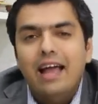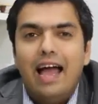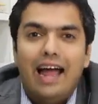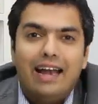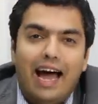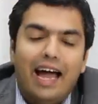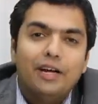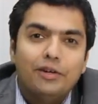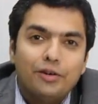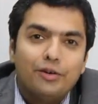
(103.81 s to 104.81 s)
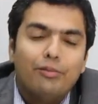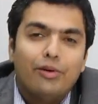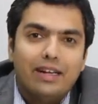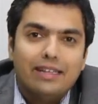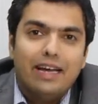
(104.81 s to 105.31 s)
and I do
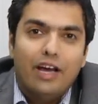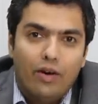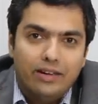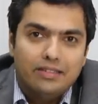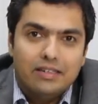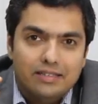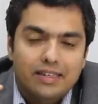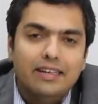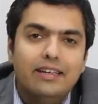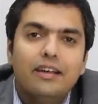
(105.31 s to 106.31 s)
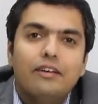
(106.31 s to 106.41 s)
robotic thyroid surgery